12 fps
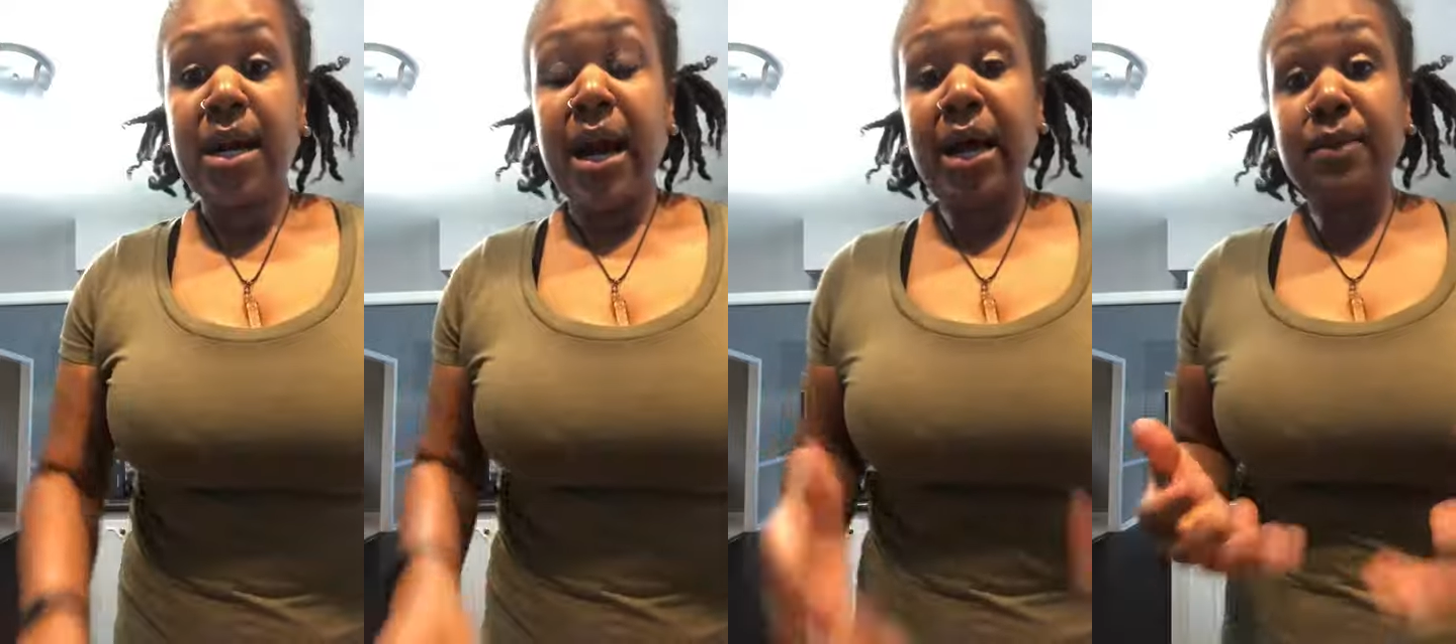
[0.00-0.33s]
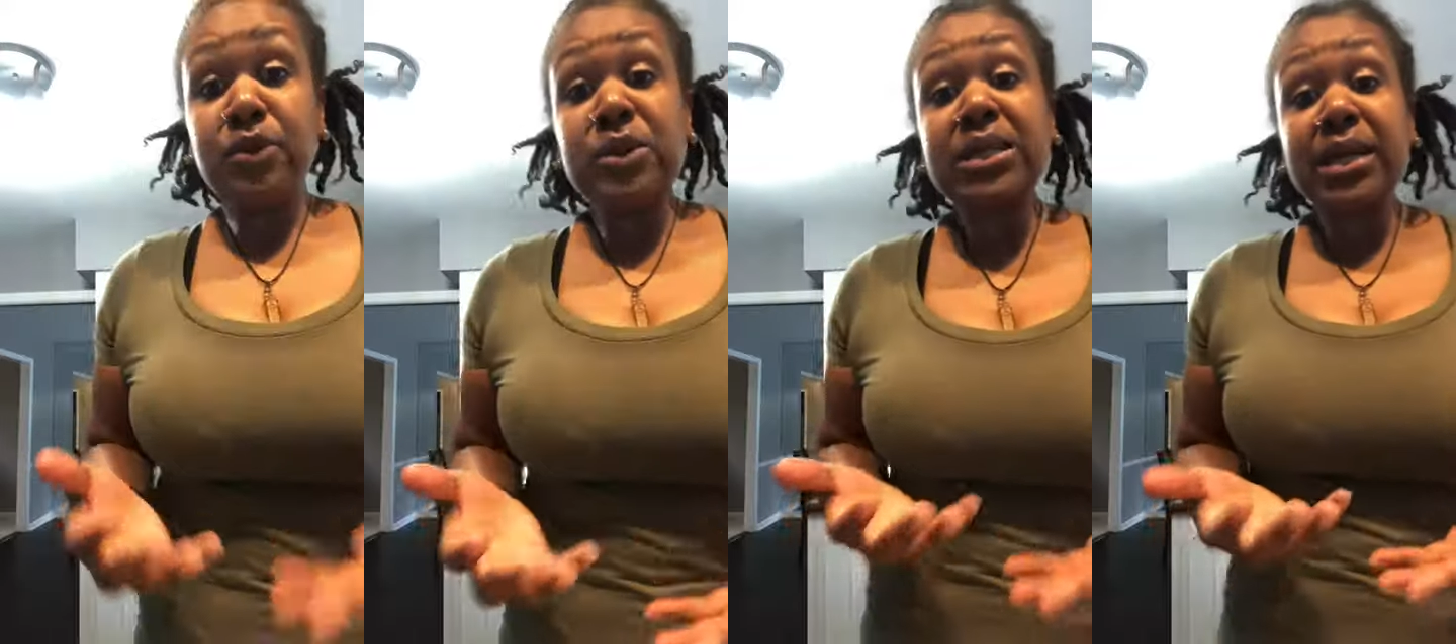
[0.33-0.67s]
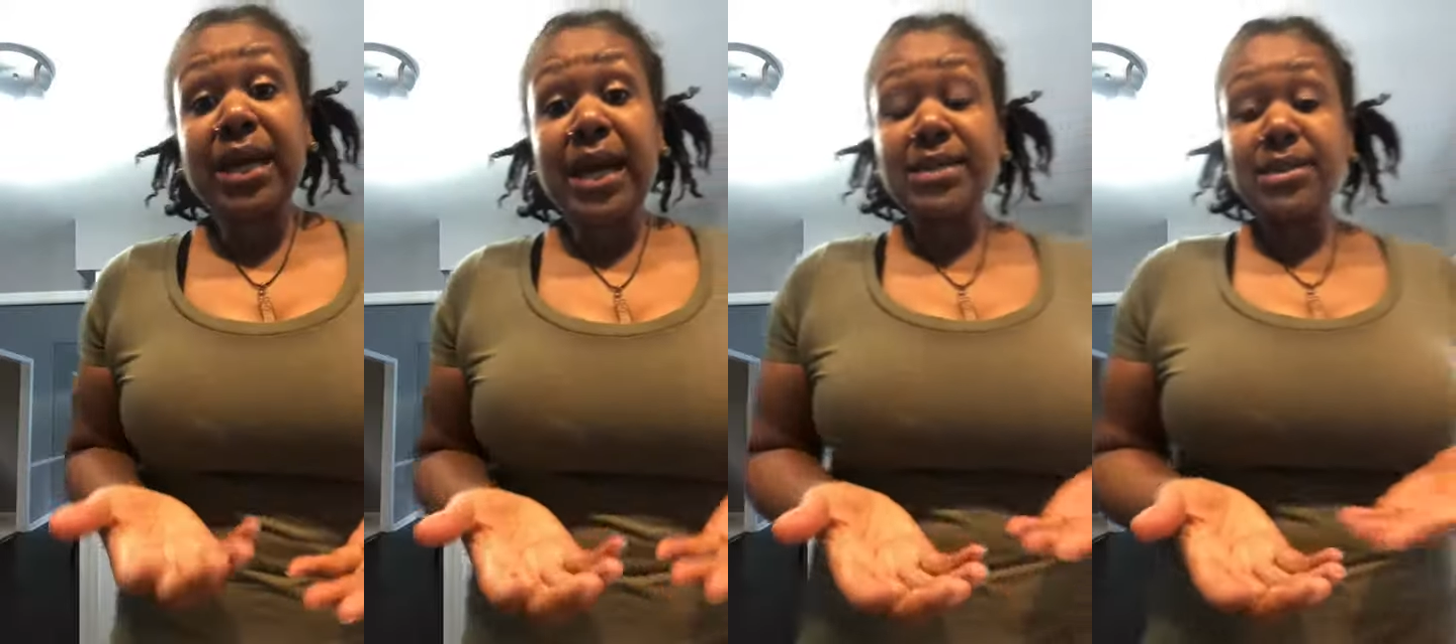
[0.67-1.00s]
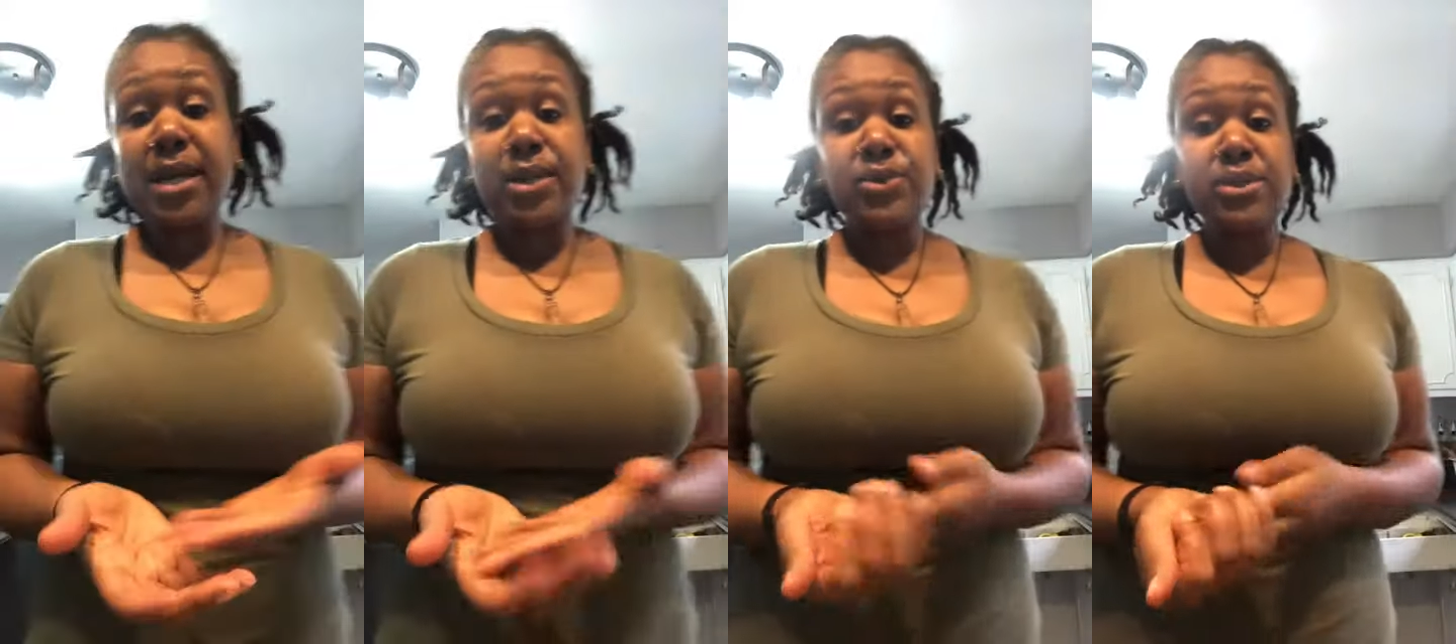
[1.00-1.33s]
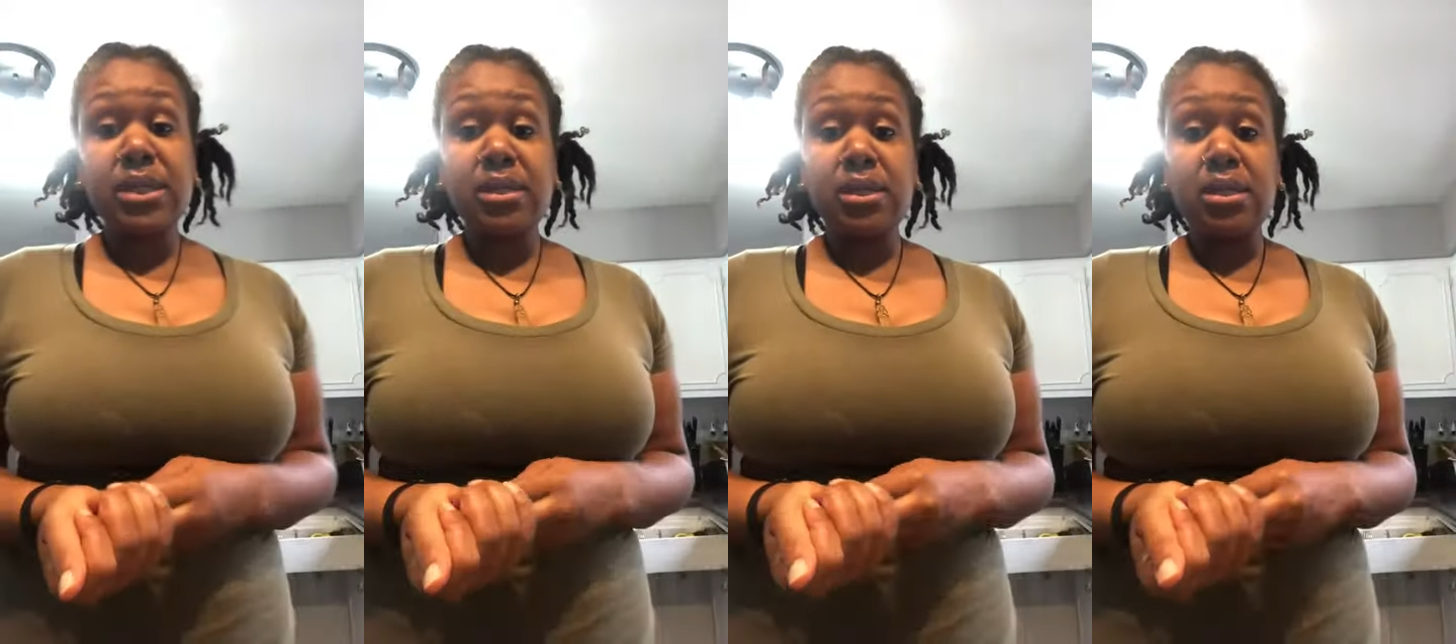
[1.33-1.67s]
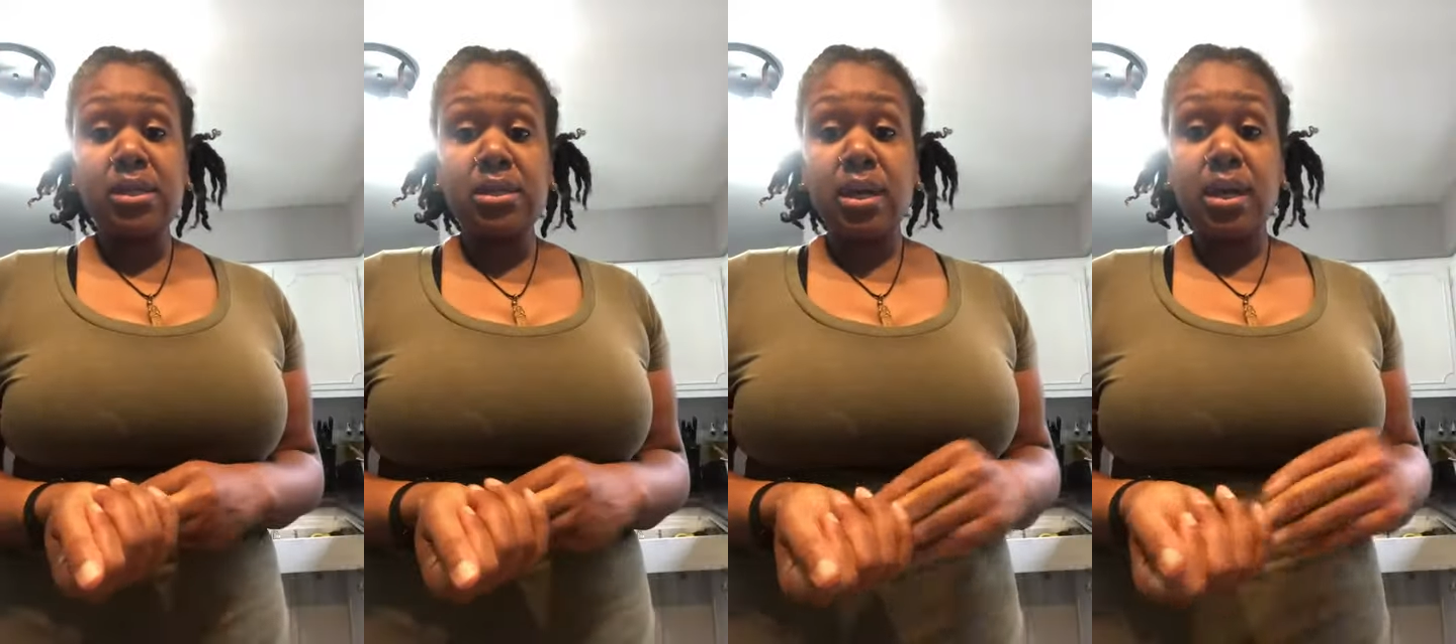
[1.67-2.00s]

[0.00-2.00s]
I'm using a cast iron skillet.